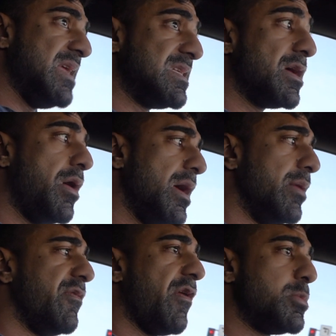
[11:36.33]
That's how I
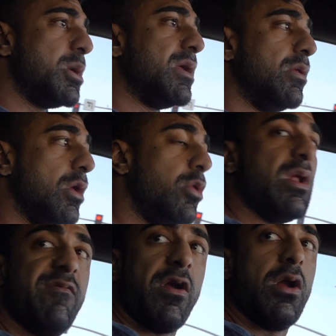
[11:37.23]
am. If I'm training alone,
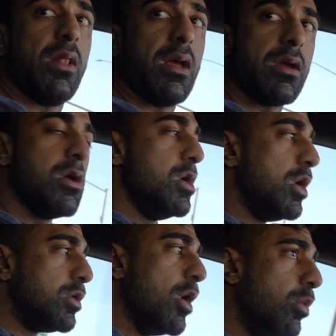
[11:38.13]
I'm very like,
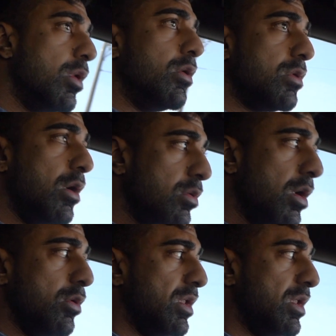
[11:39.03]
go, go, go, go.